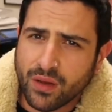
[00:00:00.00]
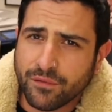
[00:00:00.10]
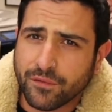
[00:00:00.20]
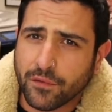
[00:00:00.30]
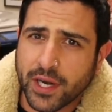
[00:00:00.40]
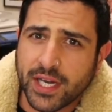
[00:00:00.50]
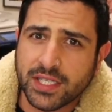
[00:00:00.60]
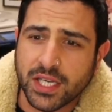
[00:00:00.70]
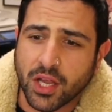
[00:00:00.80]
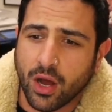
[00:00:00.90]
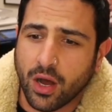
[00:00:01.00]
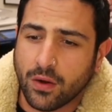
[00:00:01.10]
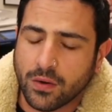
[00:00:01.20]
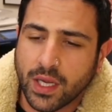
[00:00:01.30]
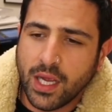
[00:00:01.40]
freezing
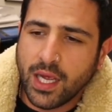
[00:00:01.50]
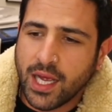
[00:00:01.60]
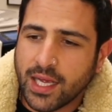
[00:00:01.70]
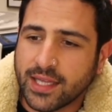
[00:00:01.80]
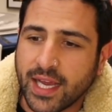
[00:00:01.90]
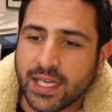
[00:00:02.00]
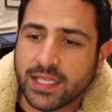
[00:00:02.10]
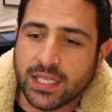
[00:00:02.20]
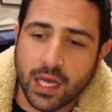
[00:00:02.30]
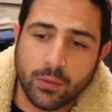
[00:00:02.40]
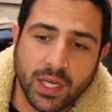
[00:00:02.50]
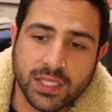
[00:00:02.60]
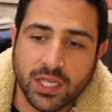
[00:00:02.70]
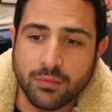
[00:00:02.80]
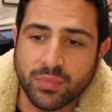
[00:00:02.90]
cold. These are the
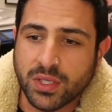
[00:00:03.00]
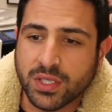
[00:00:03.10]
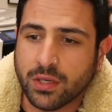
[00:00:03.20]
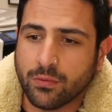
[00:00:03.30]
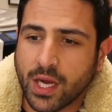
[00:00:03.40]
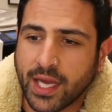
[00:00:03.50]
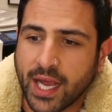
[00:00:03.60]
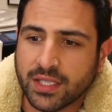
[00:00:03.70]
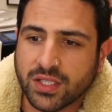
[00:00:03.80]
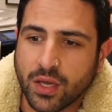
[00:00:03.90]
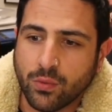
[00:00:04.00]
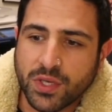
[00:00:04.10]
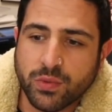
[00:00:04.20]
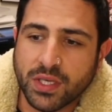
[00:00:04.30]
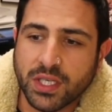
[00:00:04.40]
ones that I'm bullish on right now. So
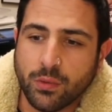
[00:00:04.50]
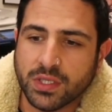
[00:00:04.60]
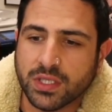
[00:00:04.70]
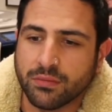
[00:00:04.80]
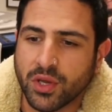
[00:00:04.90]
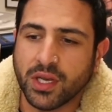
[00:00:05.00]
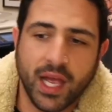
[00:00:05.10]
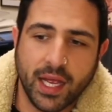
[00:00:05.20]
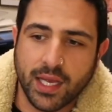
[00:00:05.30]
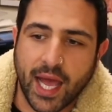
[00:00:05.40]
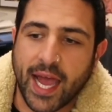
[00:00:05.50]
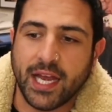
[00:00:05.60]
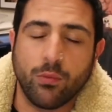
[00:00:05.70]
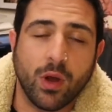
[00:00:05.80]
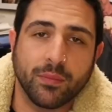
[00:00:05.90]
which one do you want to moon?
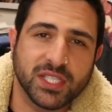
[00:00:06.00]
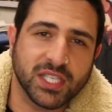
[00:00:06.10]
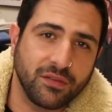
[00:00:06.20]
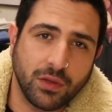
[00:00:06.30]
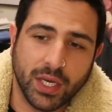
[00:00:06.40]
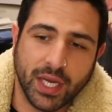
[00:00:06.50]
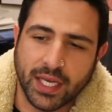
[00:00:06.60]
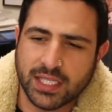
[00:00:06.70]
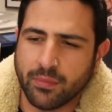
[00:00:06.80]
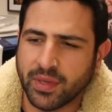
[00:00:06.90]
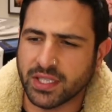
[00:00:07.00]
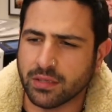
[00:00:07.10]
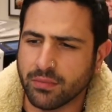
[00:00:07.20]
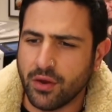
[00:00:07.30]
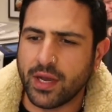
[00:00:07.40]
81% of you want XRP to
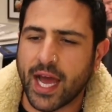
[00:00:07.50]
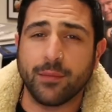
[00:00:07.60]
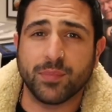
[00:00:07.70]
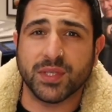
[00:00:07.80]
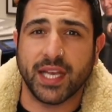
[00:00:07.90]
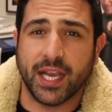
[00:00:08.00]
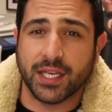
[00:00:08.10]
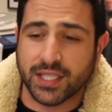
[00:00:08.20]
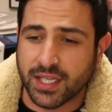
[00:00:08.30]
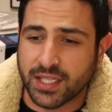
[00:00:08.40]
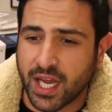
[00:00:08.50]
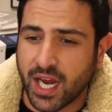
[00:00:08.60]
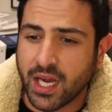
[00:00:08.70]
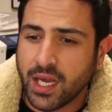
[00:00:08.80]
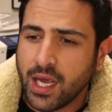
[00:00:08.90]
moon, 8% XDC.